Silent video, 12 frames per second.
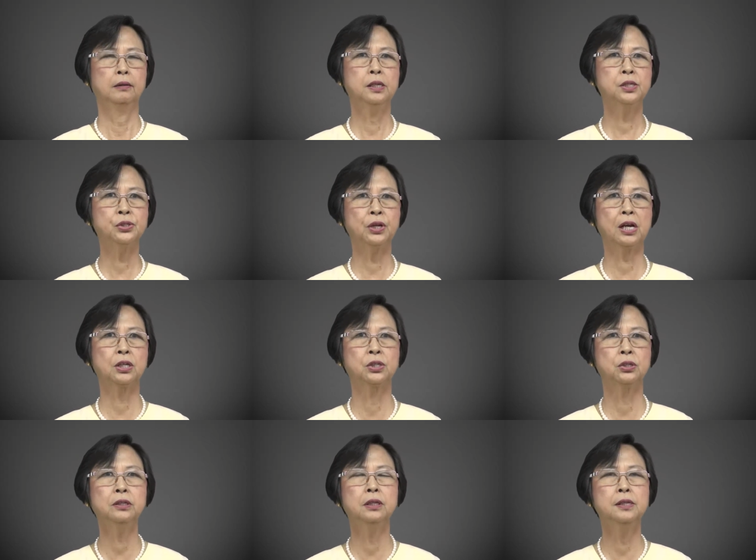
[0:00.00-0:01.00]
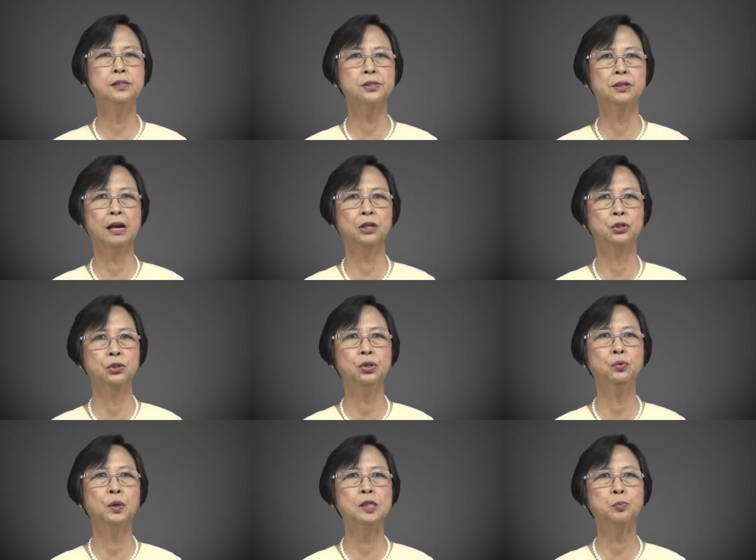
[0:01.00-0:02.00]
destruction, the
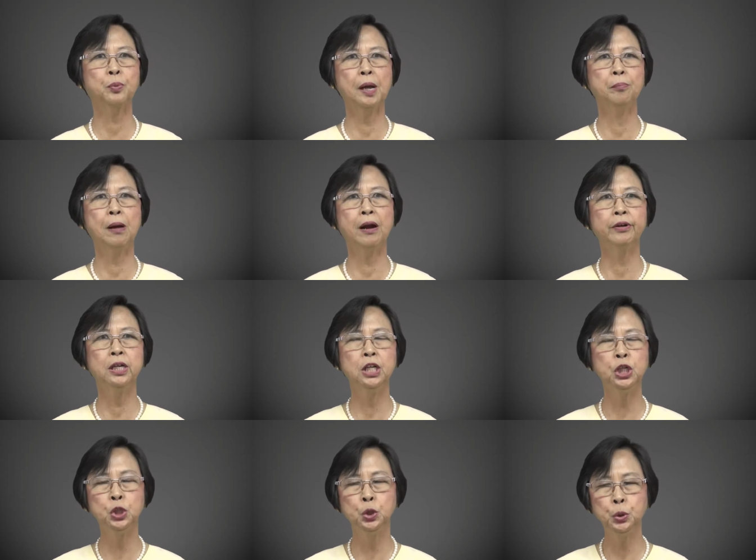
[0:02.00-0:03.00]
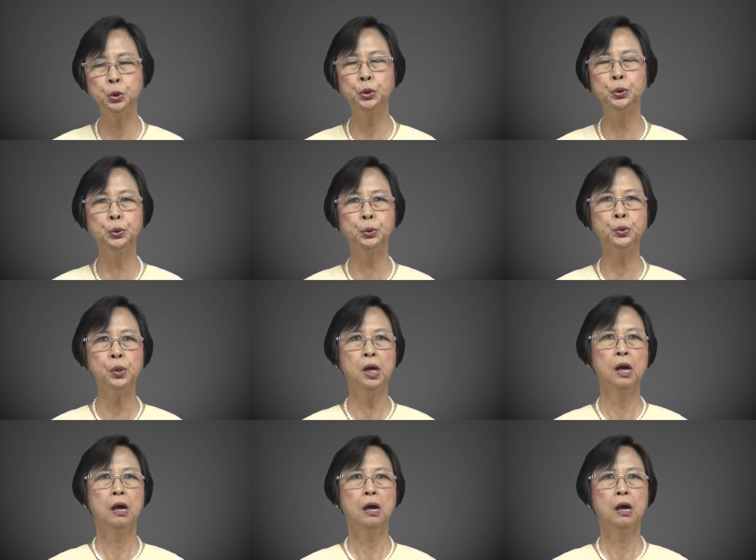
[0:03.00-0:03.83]
destruction was primarily due to